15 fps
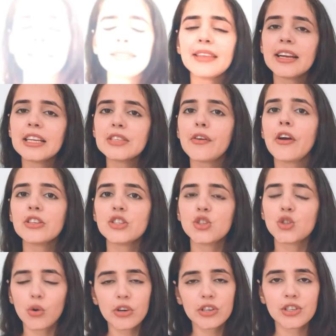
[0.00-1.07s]
and then as far as
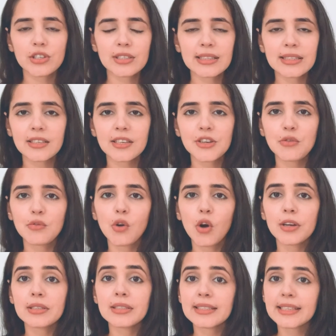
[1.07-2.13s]
storage is concerned, you've
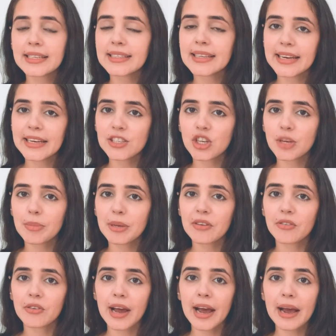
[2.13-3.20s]
got a 6 and 8
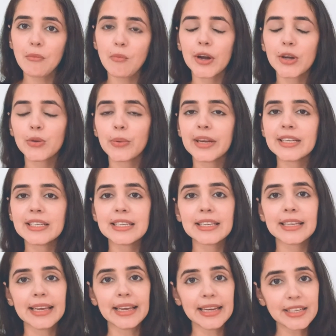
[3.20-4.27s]
GB RAM,
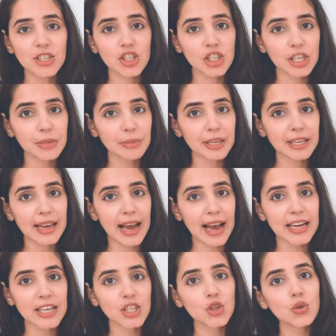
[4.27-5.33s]
128 GB
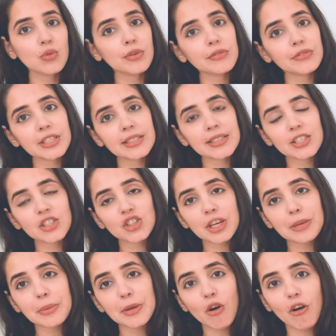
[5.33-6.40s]
and 256
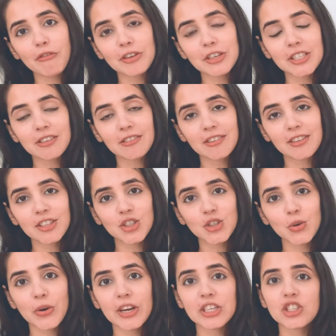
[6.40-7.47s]
GB of internal
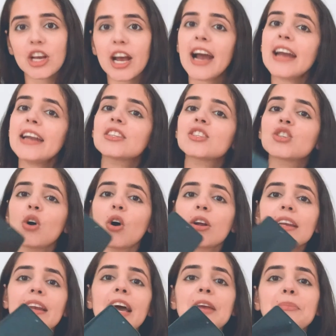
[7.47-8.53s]
storage, and it's
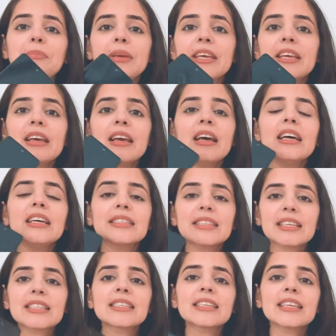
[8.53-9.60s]
got an
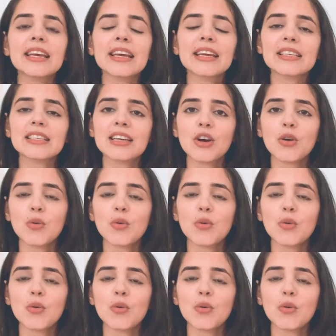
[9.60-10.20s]
IP68